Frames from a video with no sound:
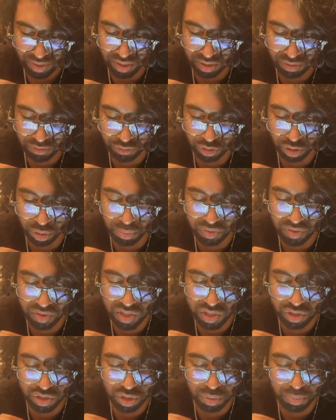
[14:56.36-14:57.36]
in the form of
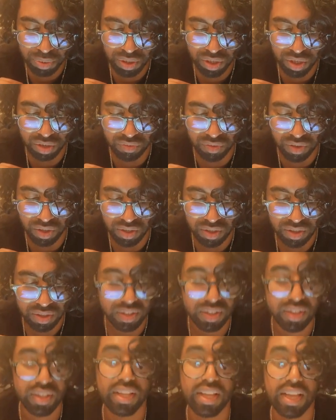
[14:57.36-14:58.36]
a supernova.
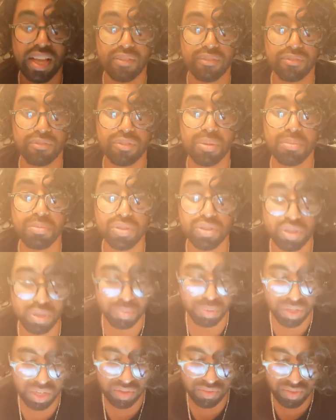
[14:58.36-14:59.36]
And from the
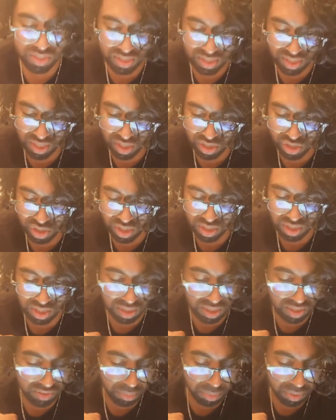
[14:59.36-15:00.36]
supernova stage, it
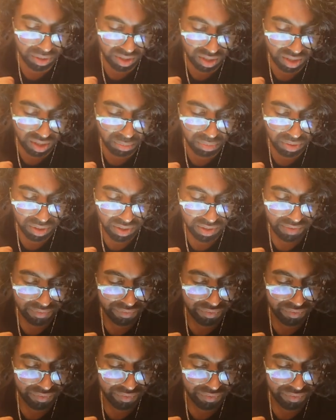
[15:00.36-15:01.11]
can either become